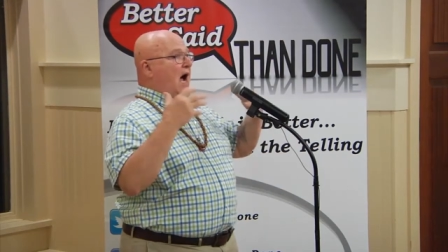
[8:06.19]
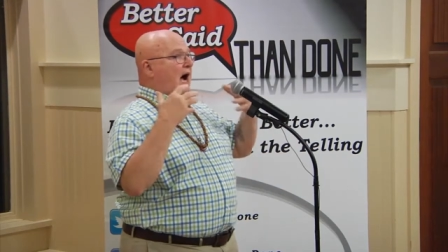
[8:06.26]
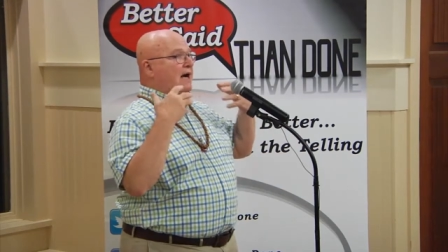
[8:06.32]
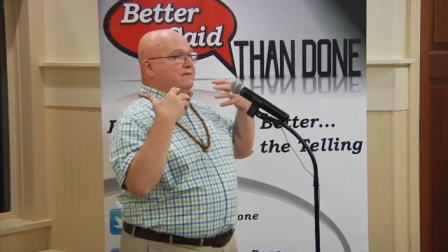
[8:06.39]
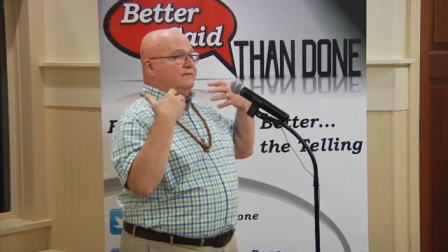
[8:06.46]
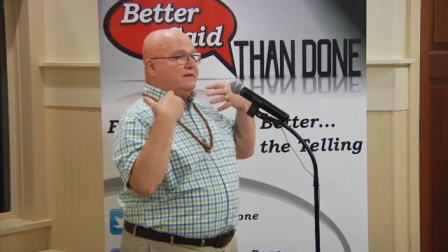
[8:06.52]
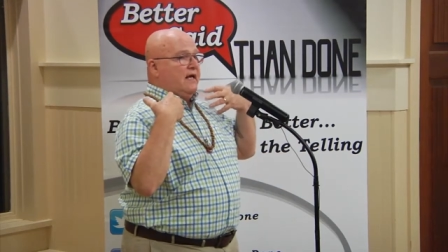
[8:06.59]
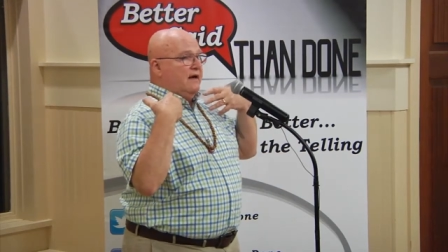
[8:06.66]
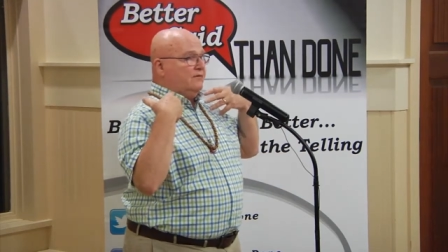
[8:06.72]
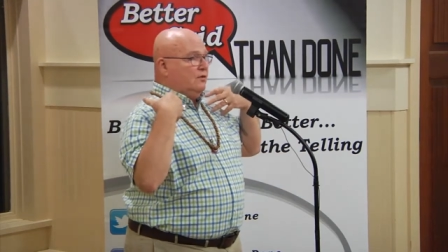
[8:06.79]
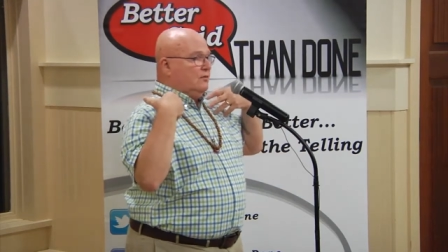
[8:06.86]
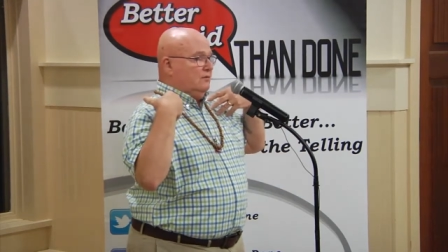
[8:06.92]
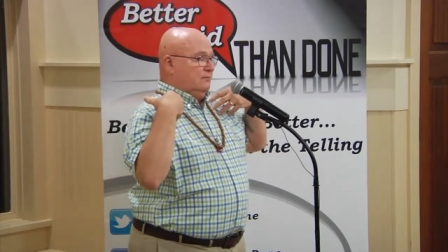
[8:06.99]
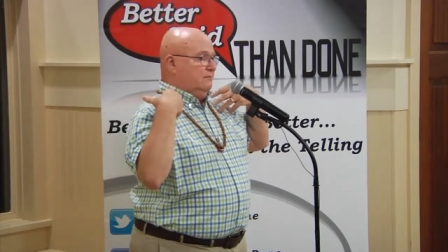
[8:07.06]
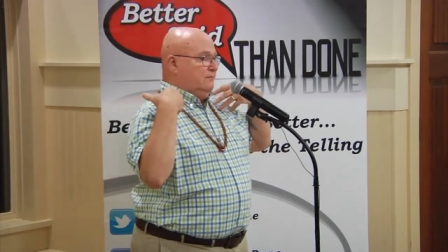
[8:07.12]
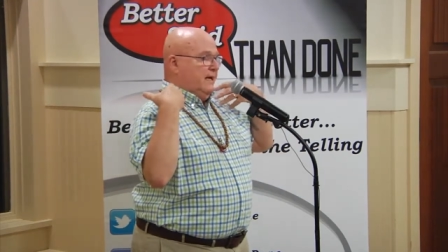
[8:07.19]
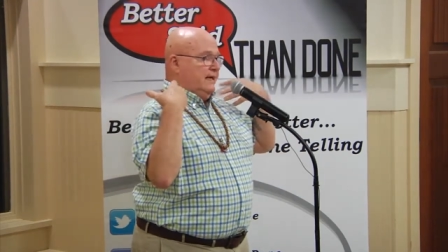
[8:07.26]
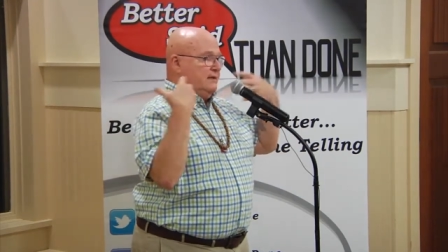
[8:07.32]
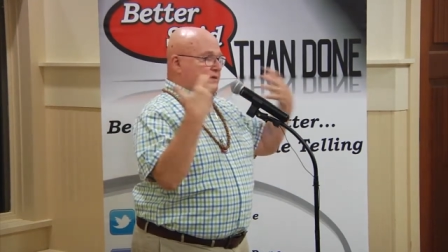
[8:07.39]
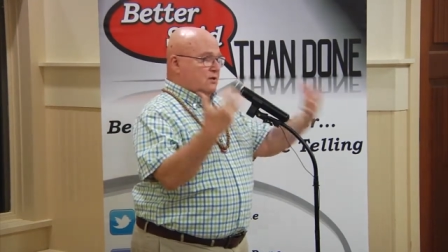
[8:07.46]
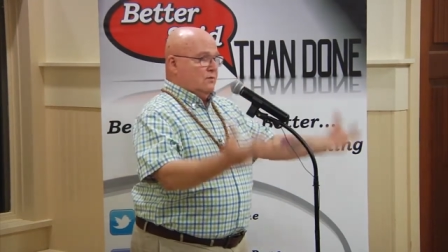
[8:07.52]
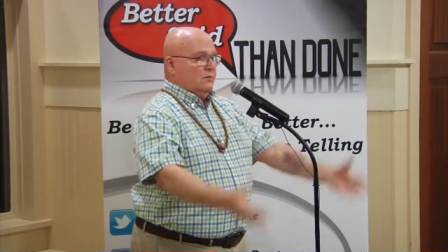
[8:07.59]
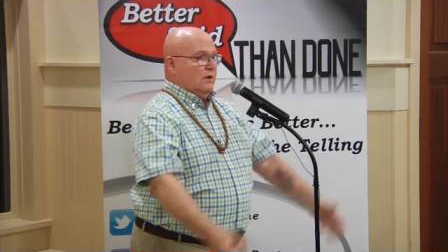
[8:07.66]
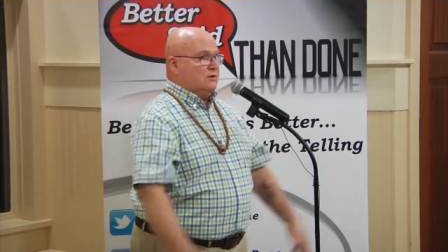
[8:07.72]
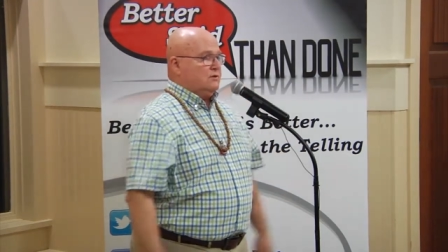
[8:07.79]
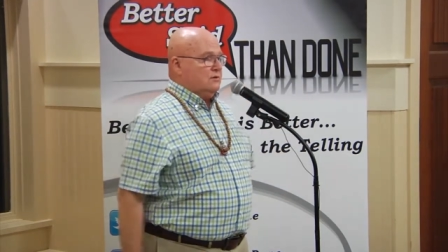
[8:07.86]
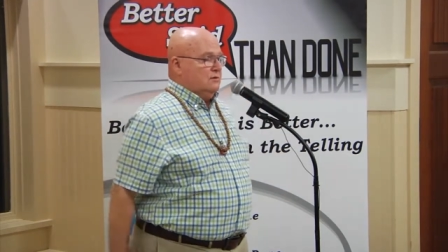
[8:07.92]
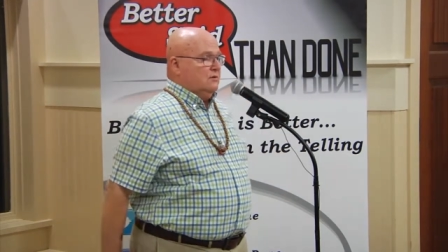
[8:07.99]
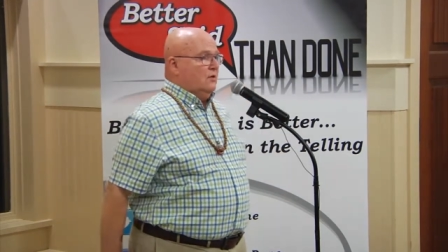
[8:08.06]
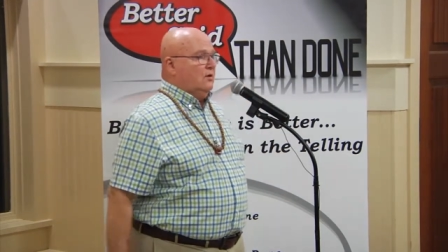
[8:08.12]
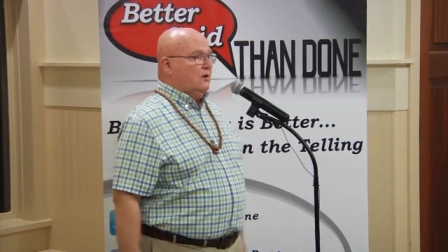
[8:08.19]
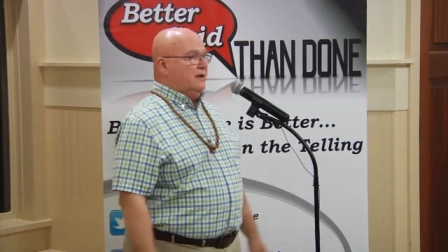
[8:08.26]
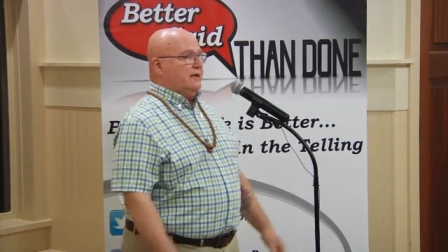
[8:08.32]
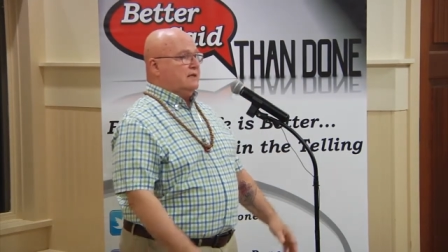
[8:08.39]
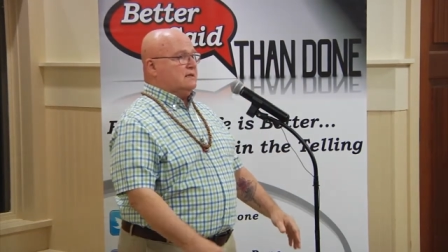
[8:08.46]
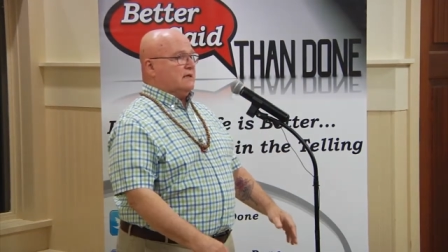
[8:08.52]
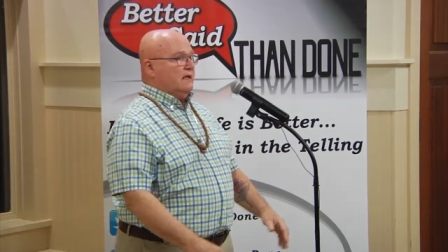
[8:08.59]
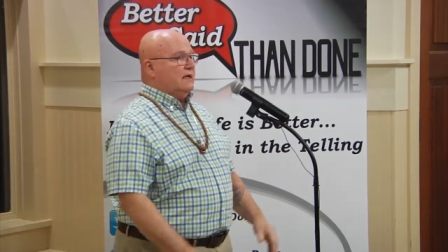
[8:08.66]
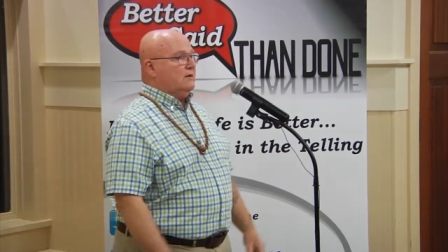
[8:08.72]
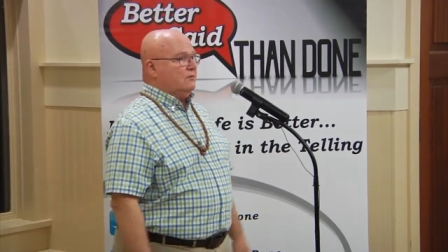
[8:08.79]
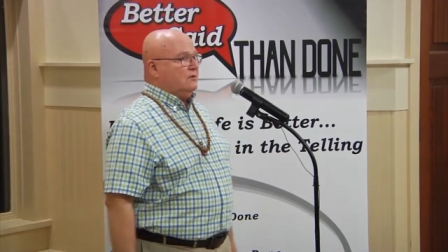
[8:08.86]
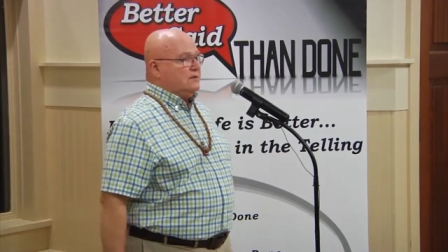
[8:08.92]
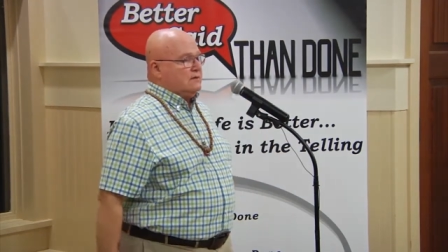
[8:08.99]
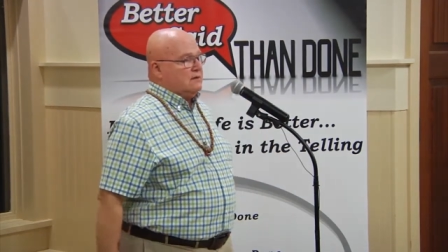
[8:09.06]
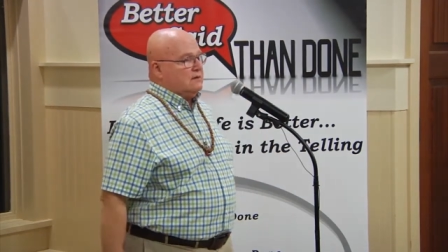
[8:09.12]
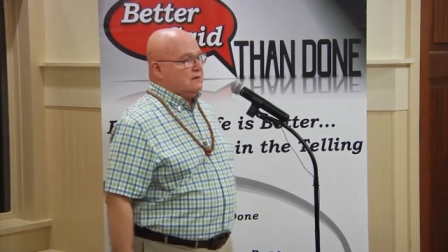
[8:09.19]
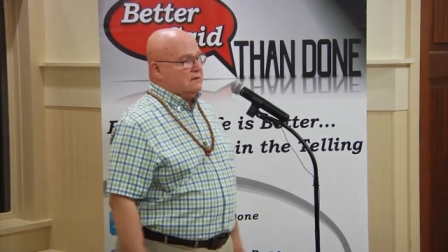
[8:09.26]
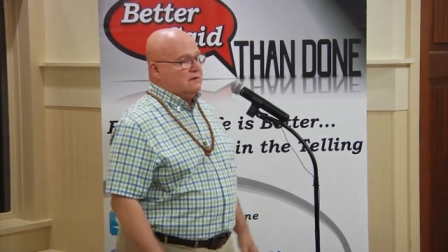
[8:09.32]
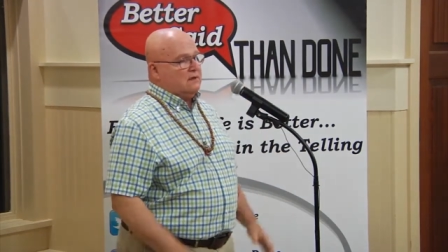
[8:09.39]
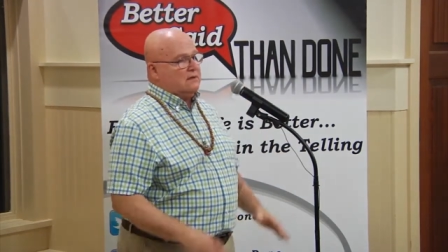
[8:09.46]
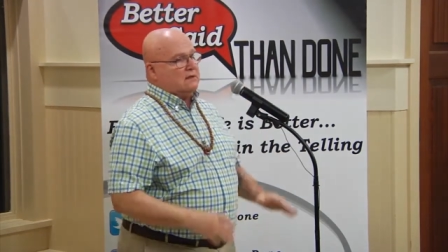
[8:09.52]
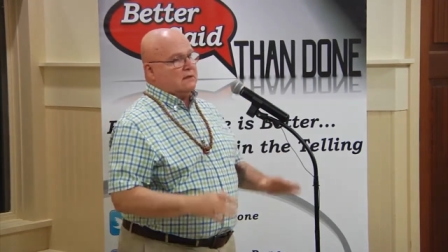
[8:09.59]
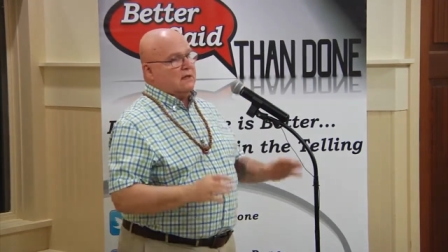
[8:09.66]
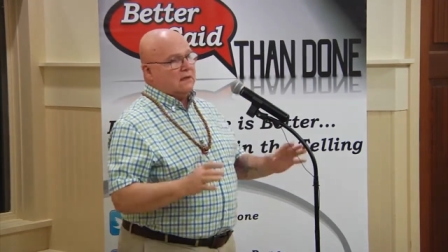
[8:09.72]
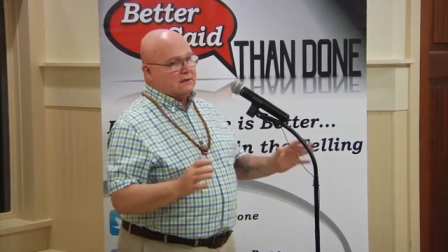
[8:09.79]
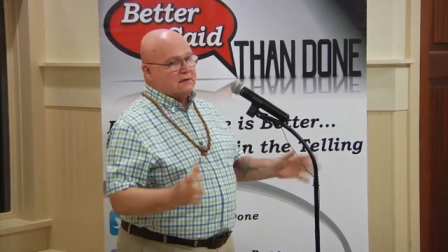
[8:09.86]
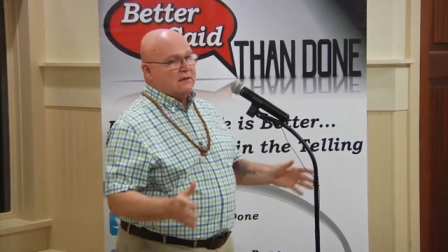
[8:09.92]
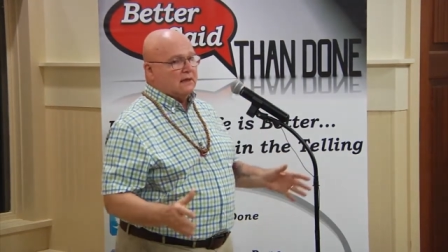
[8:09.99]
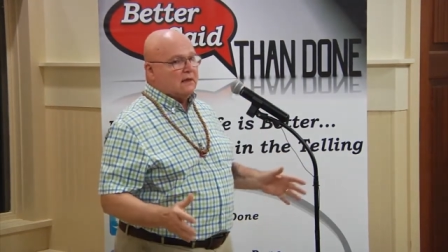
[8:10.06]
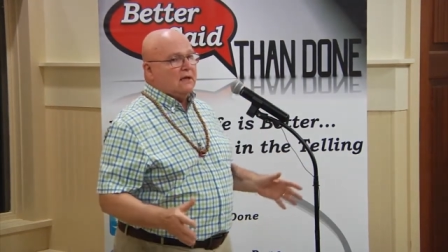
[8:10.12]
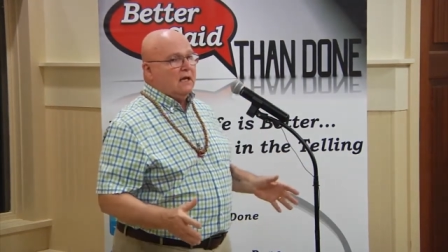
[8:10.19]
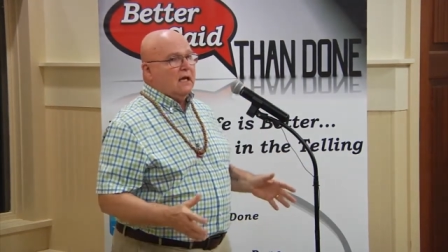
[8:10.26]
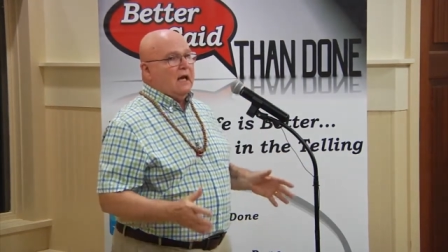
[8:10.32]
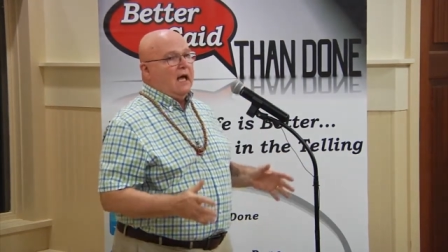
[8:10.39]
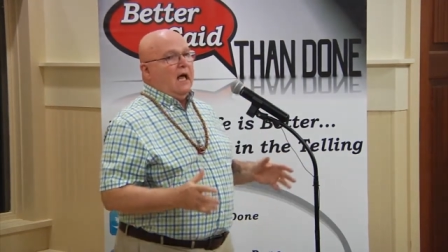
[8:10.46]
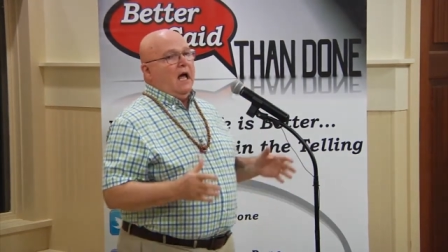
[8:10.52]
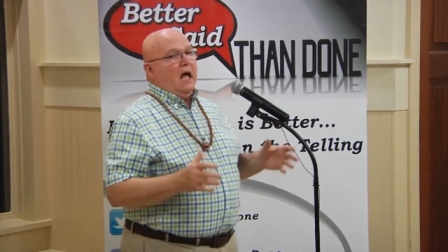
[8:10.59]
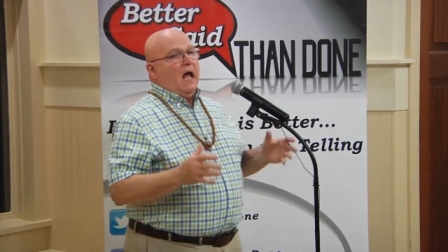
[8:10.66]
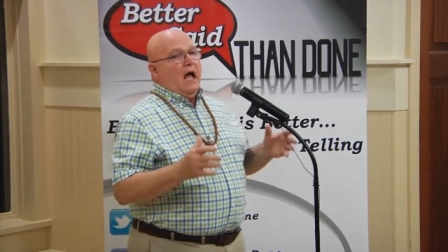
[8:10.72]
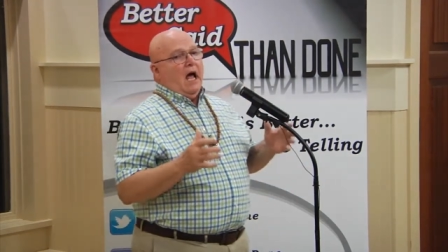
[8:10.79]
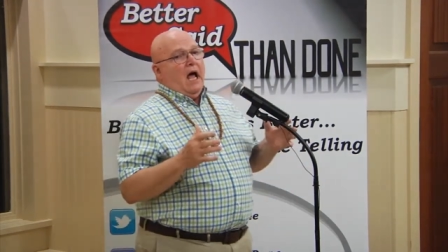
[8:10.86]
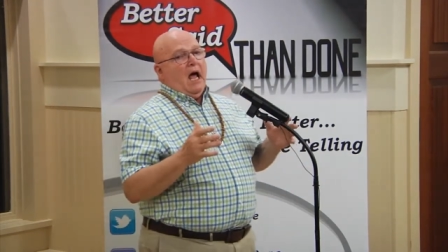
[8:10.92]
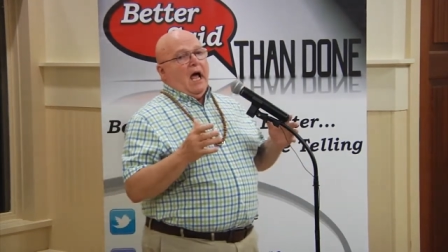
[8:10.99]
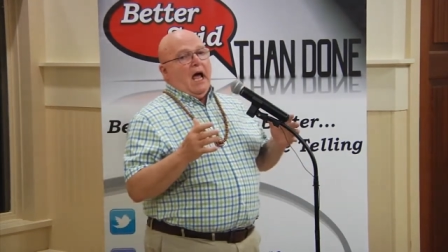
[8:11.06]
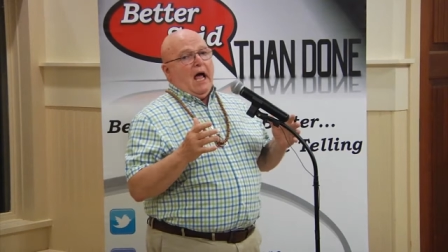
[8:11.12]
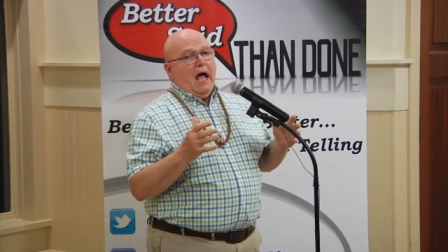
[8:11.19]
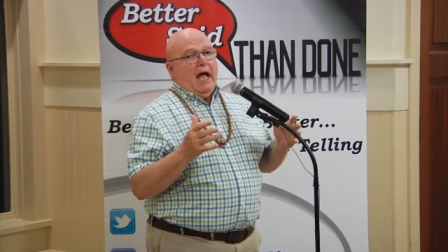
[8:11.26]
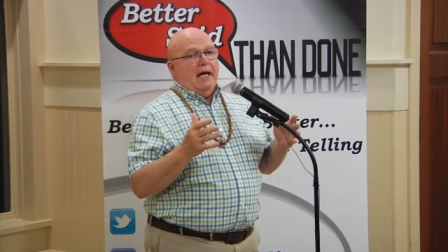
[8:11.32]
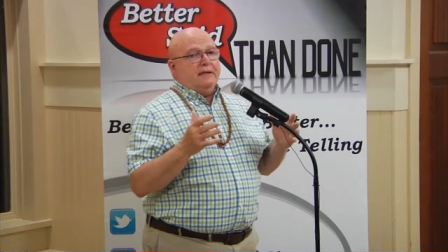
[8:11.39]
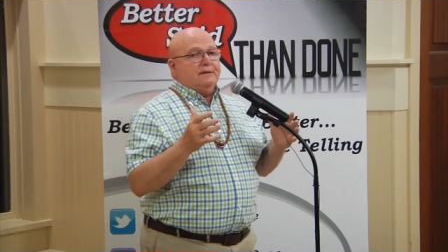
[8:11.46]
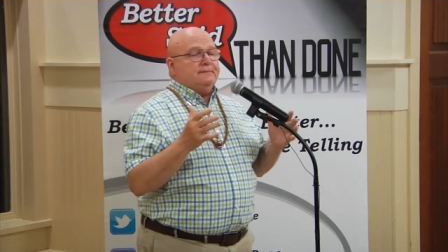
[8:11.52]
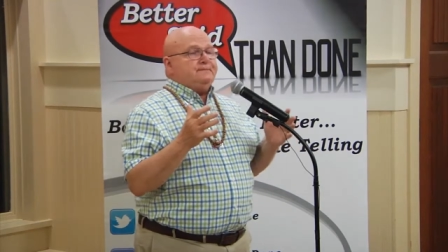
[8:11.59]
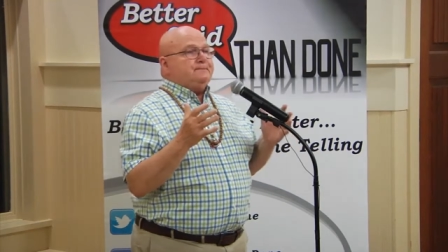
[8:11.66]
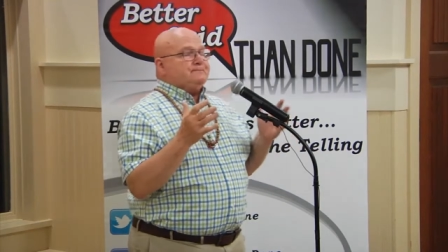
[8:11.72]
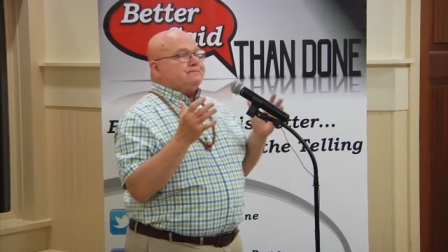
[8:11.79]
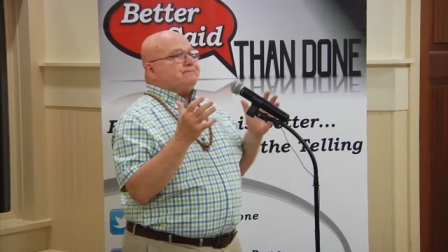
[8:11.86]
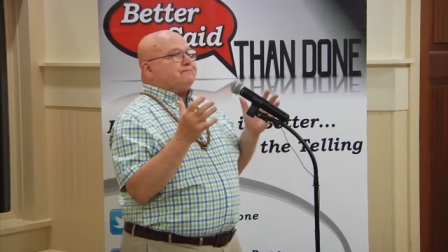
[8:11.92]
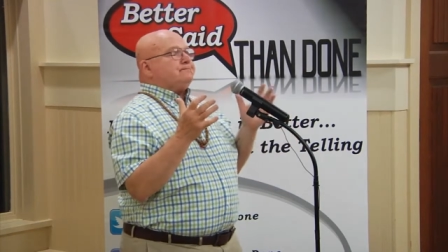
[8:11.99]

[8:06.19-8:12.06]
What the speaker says: I've never made so much noise. It was disgusting. And